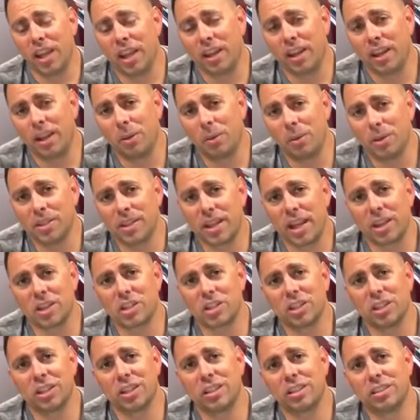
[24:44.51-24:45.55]
and it was
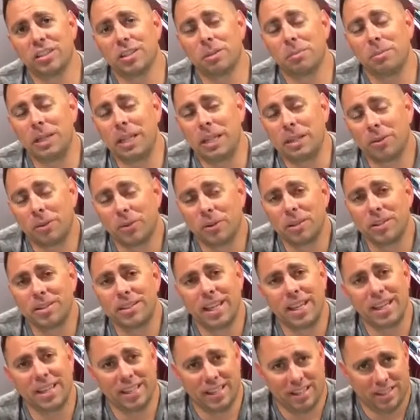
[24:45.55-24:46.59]
actually somebody had already
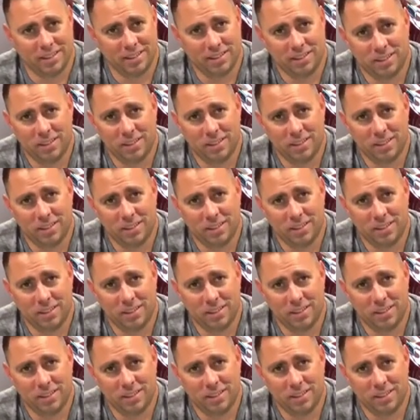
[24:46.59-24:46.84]
taken it.